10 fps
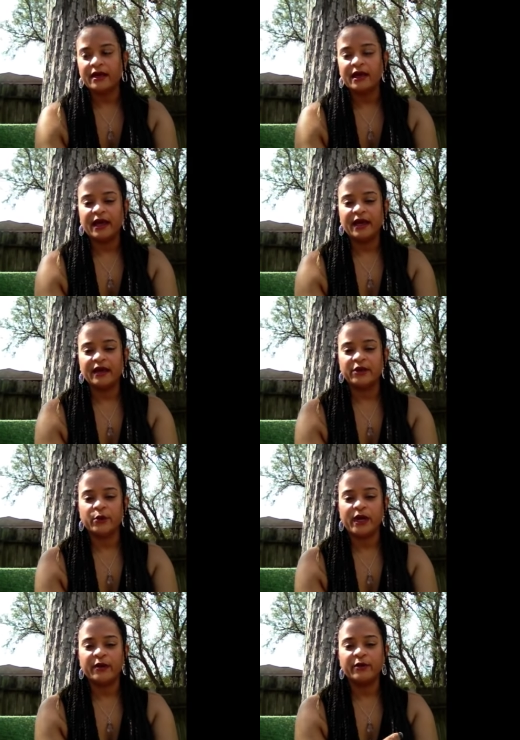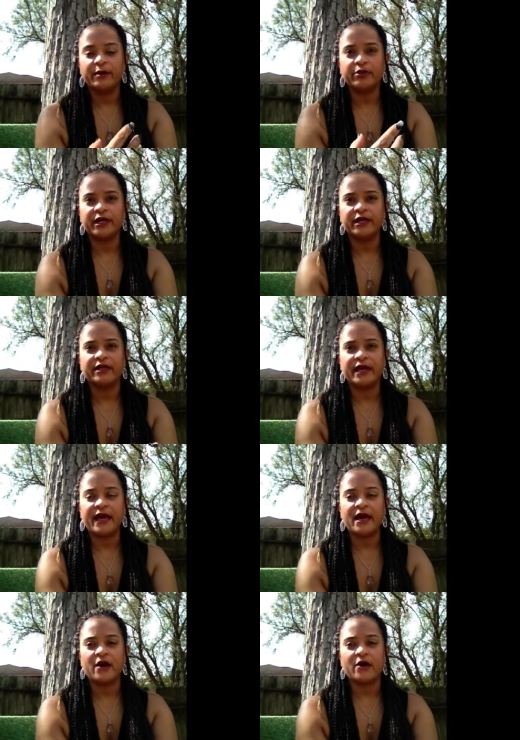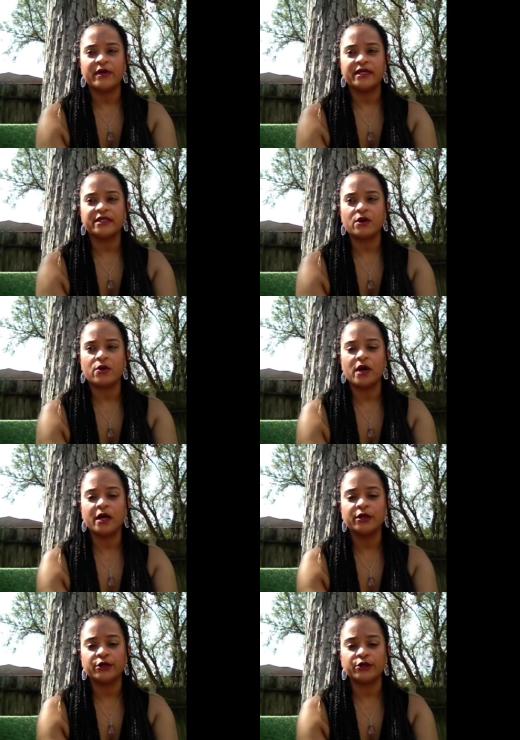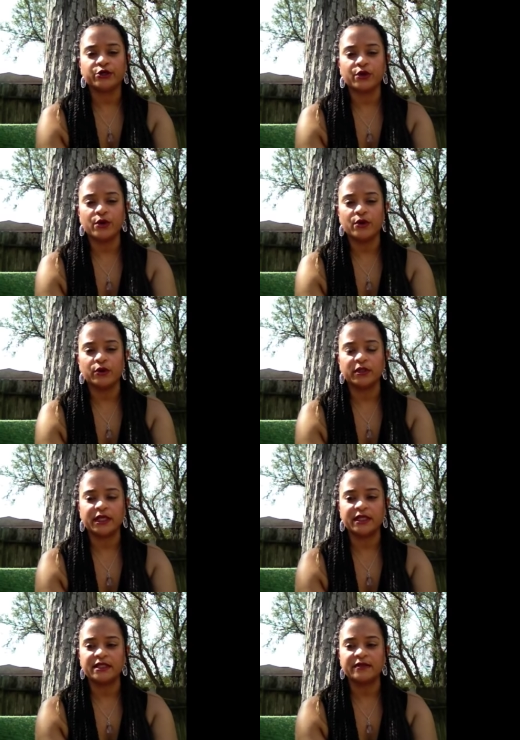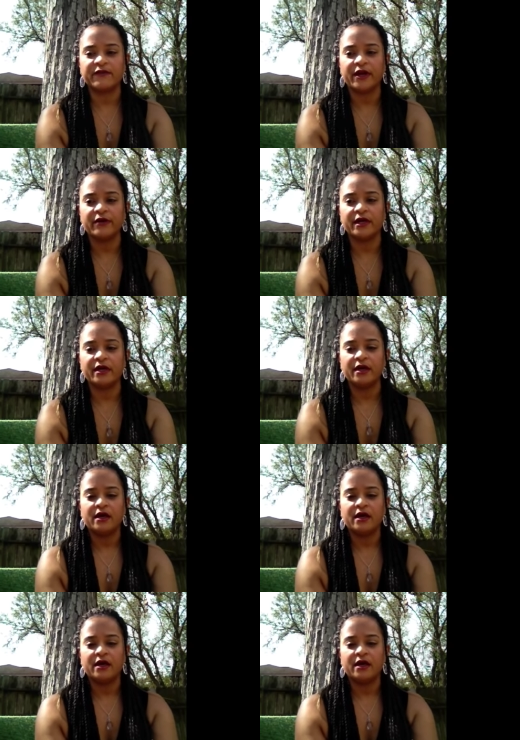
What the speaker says: And the way we breathe now is so uncontrolled. It's very